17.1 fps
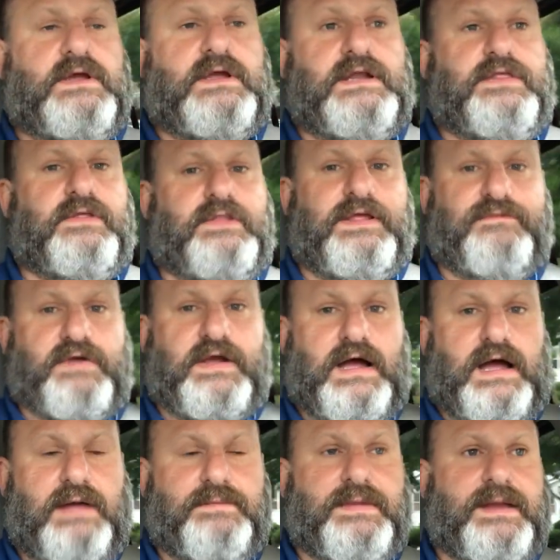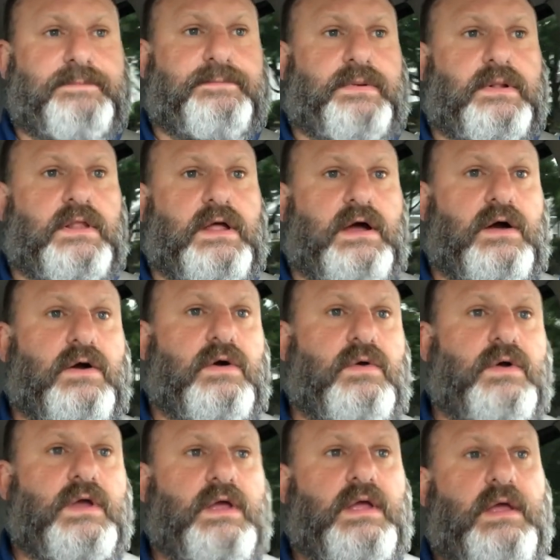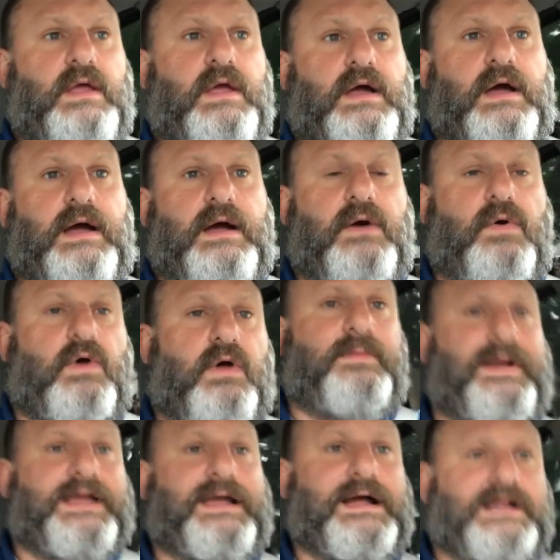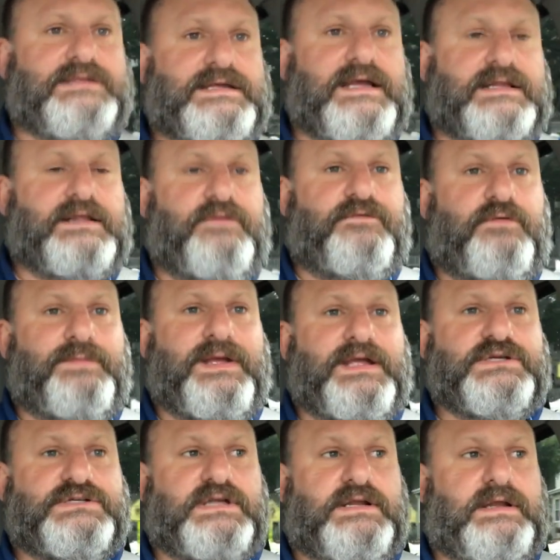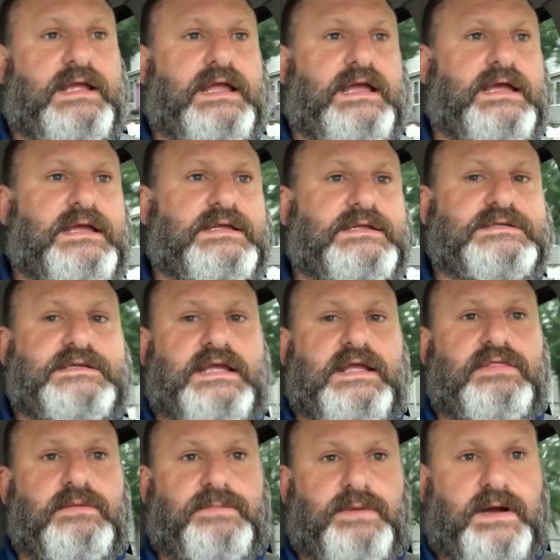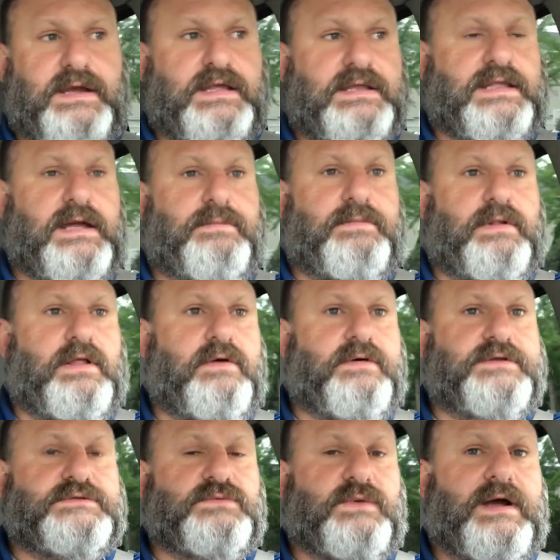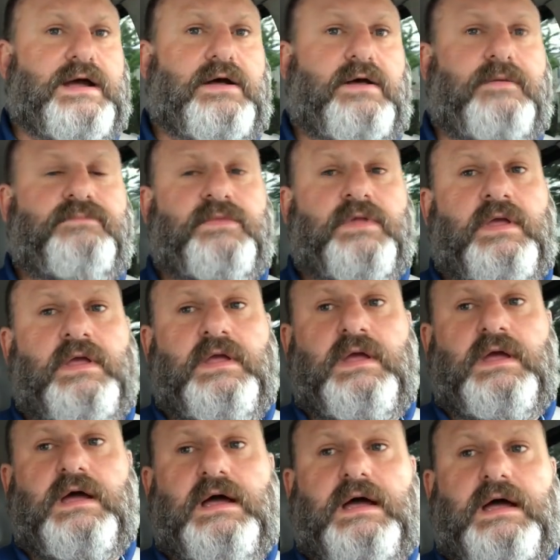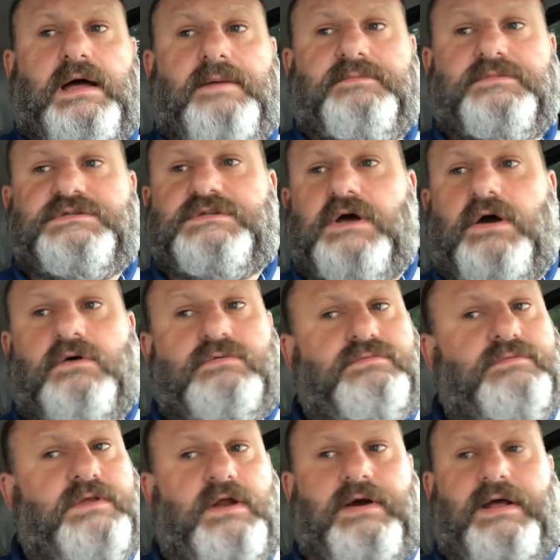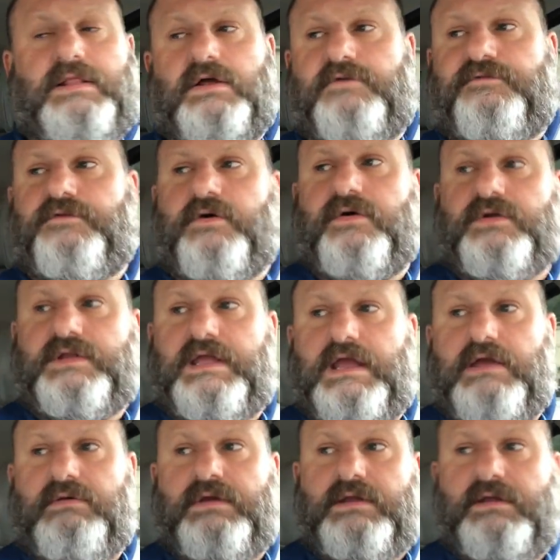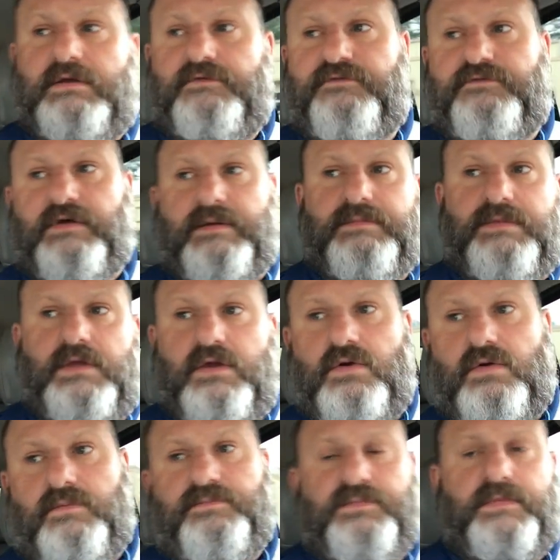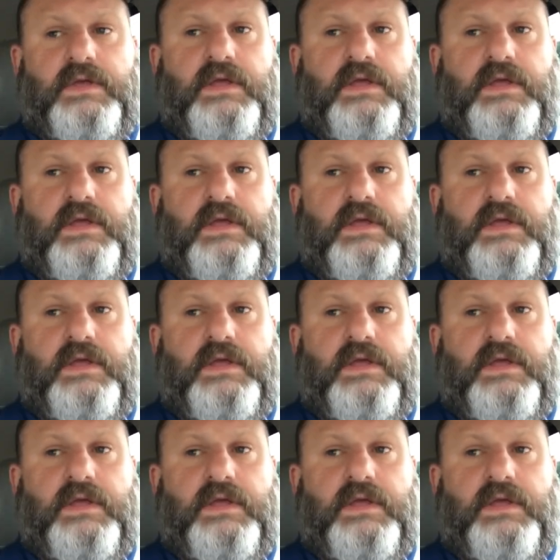You can either leave a comment below uh, all my contact information is in the bucket down below as well. Um, so, you know, I look forward to hearing from you.